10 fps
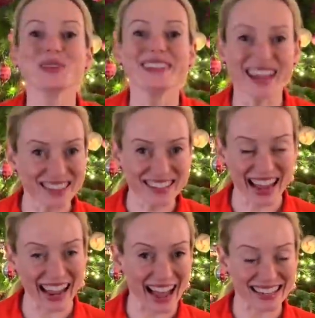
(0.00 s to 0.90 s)
another
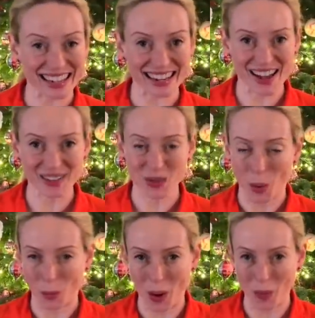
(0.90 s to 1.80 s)
day at
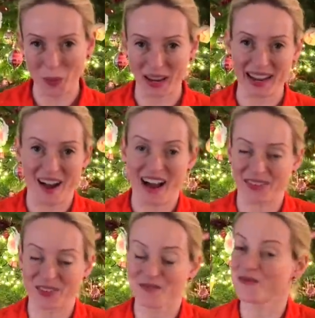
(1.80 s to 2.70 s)
Lalande, where we are
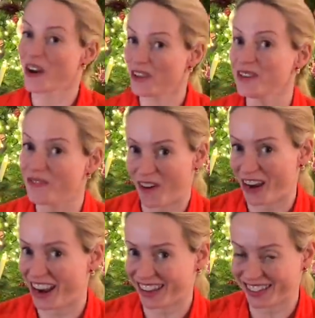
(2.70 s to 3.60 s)
having a very,
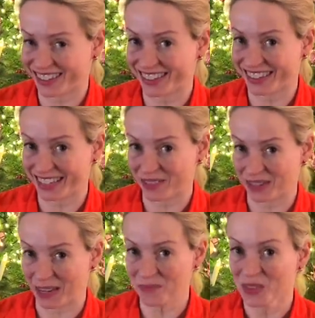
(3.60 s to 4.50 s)
very exciting
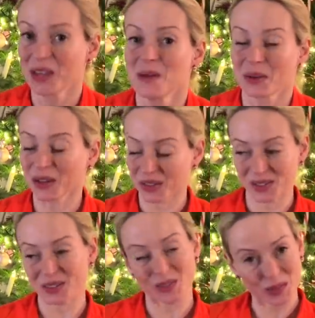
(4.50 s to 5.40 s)
evening, because
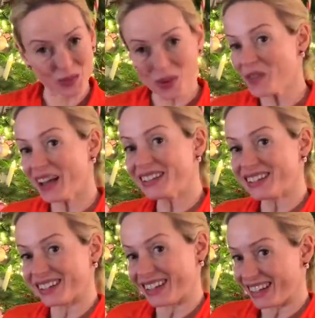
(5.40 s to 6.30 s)
as soon as we've had
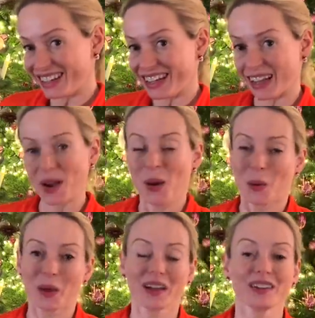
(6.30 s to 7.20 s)
dinner in here,
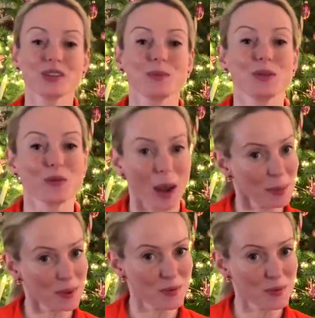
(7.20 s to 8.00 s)
we're going to be wrapping